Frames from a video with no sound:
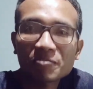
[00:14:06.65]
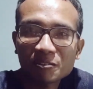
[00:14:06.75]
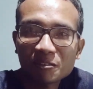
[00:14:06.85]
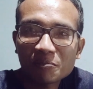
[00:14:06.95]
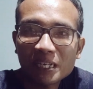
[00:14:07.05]
If
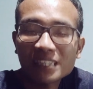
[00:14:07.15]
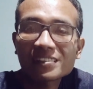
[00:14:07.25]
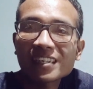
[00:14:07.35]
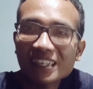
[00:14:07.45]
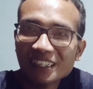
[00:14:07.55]
you
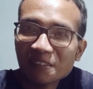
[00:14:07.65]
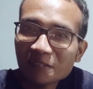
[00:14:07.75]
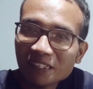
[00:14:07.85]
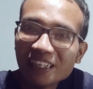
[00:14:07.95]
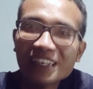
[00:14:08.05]
comment, thank you
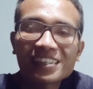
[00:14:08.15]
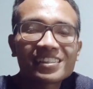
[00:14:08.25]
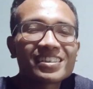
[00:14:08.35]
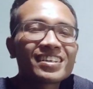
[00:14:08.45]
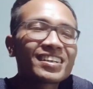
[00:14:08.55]
again.
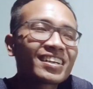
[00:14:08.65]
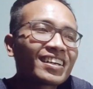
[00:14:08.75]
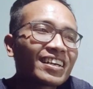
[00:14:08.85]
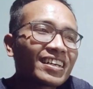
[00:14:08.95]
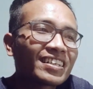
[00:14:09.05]

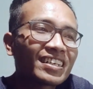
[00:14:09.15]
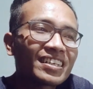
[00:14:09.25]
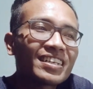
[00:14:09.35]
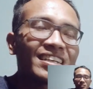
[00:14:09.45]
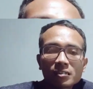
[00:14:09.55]
And
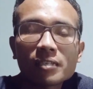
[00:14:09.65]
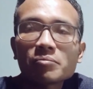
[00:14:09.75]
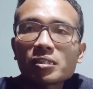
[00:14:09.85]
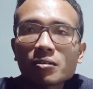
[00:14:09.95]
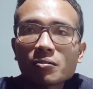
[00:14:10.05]
then let
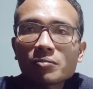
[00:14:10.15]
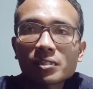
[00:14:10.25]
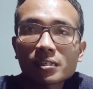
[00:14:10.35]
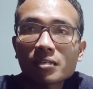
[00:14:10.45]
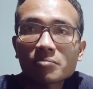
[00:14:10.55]
me know
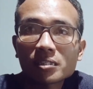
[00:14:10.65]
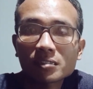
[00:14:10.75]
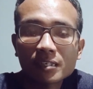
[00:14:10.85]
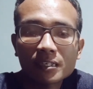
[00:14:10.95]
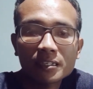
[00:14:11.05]
in the coming
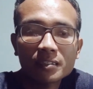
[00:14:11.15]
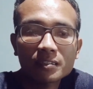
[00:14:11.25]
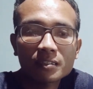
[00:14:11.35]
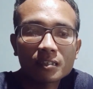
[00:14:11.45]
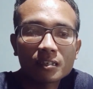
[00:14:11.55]

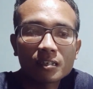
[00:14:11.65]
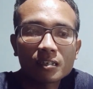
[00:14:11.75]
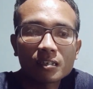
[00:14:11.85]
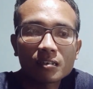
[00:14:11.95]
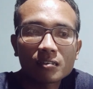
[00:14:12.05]
days
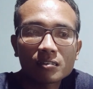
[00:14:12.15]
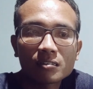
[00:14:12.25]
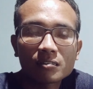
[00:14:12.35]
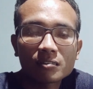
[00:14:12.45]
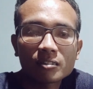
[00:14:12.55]

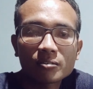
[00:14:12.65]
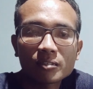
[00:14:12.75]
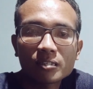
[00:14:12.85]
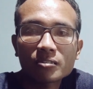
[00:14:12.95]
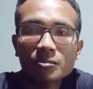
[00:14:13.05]
on your
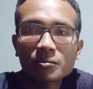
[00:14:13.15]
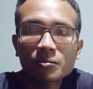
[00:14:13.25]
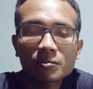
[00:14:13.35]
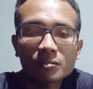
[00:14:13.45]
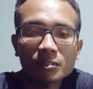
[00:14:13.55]

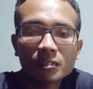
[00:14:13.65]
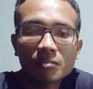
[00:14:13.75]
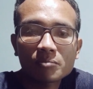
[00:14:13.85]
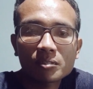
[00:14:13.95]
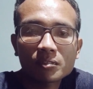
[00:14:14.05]
issue with
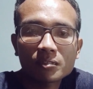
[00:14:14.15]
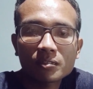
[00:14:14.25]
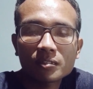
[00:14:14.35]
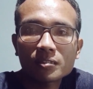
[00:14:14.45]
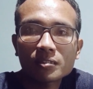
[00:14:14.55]

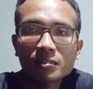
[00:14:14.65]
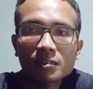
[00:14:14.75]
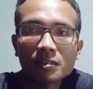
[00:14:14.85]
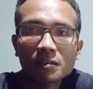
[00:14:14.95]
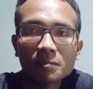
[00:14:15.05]
computers.
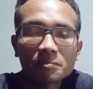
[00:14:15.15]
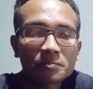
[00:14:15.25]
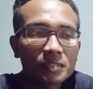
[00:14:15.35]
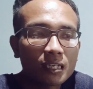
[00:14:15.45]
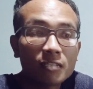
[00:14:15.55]

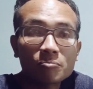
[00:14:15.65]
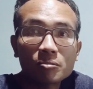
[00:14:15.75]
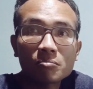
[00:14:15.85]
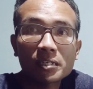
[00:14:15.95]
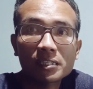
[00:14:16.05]
I
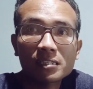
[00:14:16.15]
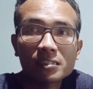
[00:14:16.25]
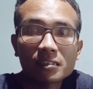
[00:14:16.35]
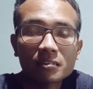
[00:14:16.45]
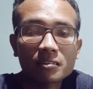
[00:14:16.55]
put my
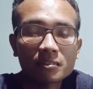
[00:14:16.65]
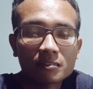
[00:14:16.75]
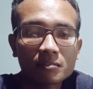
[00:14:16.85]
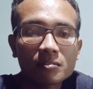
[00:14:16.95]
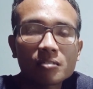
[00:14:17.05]

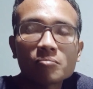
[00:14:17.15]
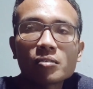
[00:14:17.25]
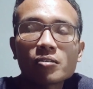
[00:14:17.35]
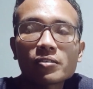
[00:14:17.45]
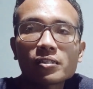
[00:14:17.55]
details
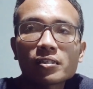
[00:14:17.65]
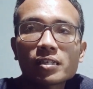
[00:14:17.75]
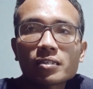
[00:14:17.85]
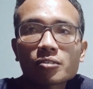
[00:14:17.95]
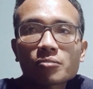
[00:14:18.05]
below in the
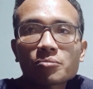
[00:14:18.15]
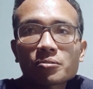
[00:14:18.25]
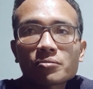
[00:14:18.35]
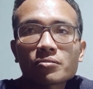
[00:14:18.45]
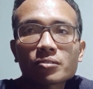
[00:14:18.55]

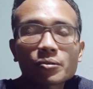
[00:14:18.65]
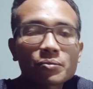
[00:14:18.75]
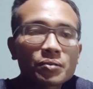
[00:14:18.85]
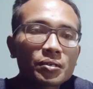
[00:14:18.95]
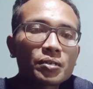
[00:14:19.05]
description,
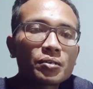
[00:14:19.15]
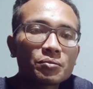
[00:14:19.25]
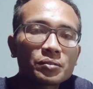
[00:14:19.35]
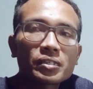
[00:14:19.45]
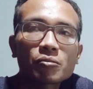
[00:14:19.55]
so
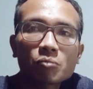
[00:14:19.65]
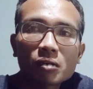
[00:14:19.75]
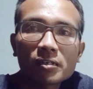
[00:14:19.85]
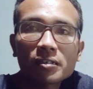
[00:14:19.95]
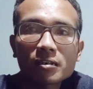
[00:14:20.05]
we can
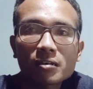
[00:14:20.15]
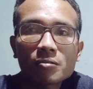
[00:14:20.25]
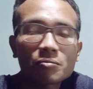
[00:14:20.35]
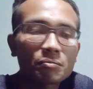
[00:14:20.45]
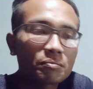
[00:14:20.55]
work it
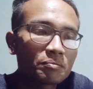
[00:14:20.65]
out,